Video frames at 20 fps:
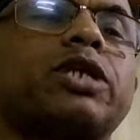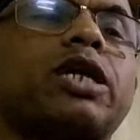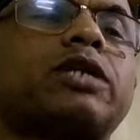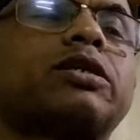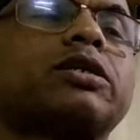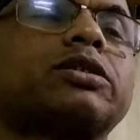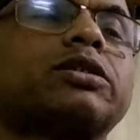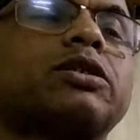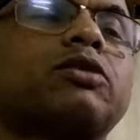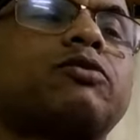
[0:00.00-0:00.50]

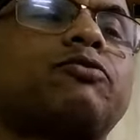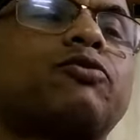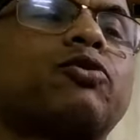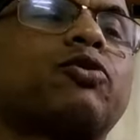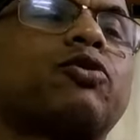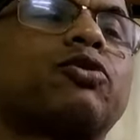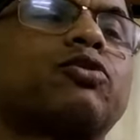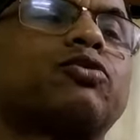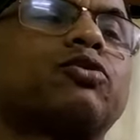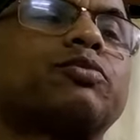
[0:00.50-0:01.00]
Errors are of
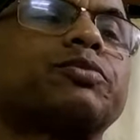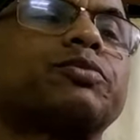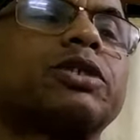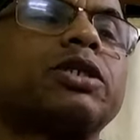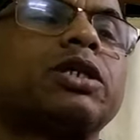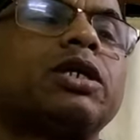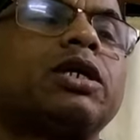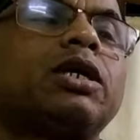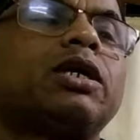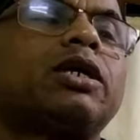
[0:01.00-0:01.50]
four groups.
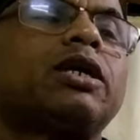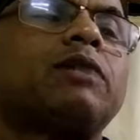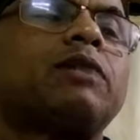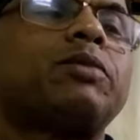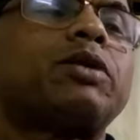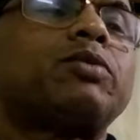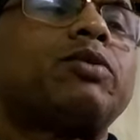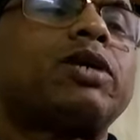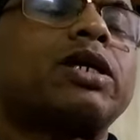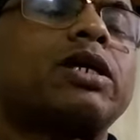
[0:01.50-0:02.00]

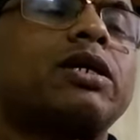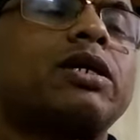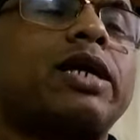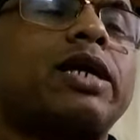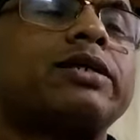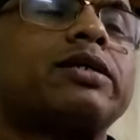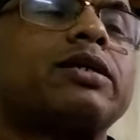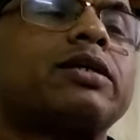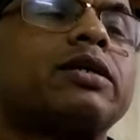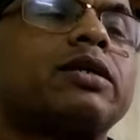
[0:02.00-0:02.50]
Number one,
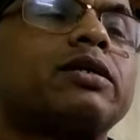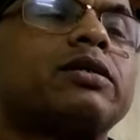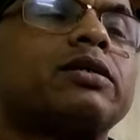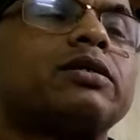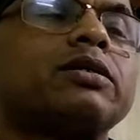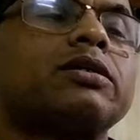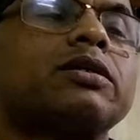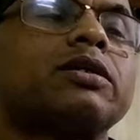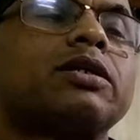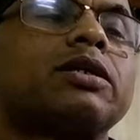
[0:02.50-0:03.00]
clerical
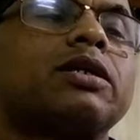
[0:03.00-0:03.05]
error.